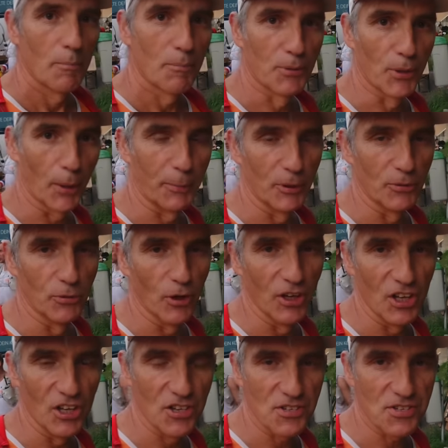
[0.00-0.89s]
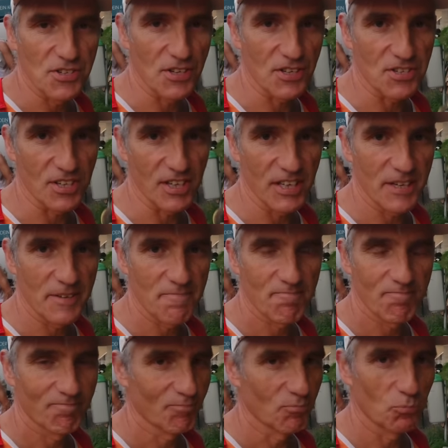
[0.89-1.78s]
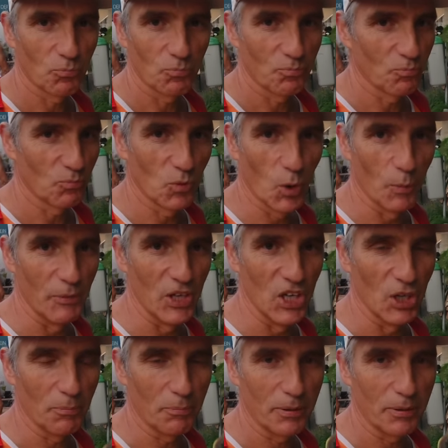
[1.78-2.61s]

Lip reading: Proper runners, you see. Warming up.